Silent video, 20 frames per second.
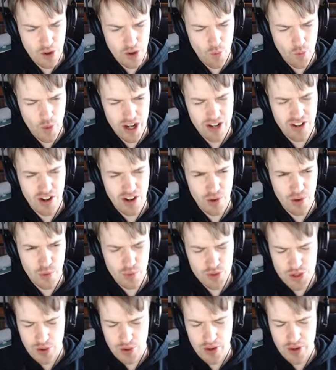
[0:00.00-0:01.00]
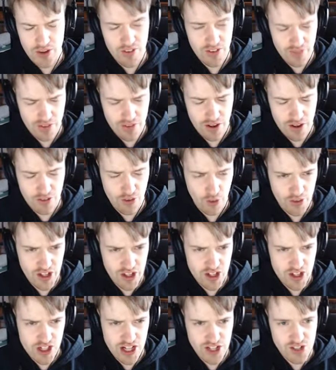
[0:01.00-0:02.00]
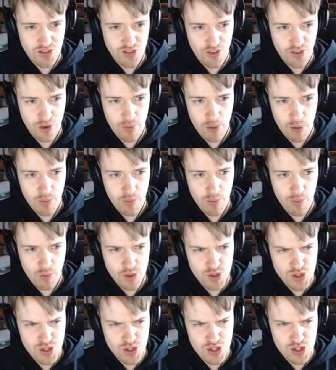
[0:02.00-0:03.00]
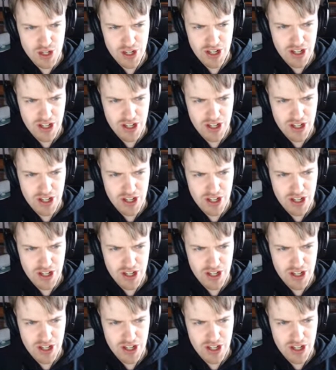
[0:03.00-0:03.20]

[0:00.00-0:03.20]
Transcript: Oh wait, no, sorry, I think, I thought the injector for a moment was